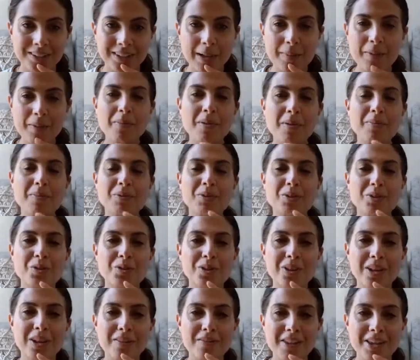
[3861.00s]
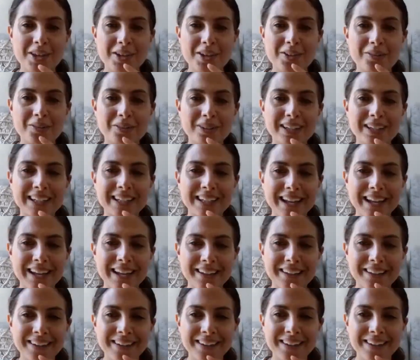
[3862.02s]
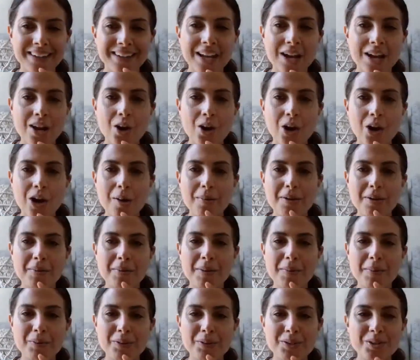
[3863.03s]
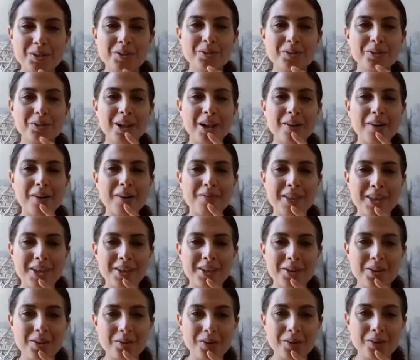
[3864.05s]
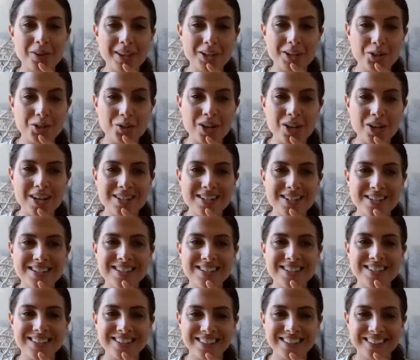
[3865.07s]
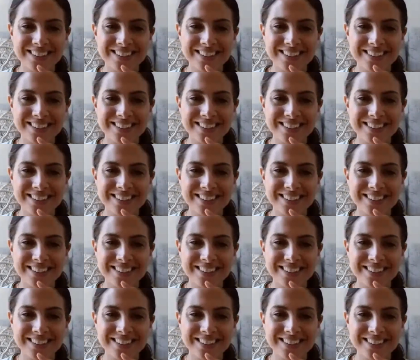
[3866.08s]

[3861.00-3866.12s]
How many people do you love that you don't really like? Or how many people do you love that you don't really trust?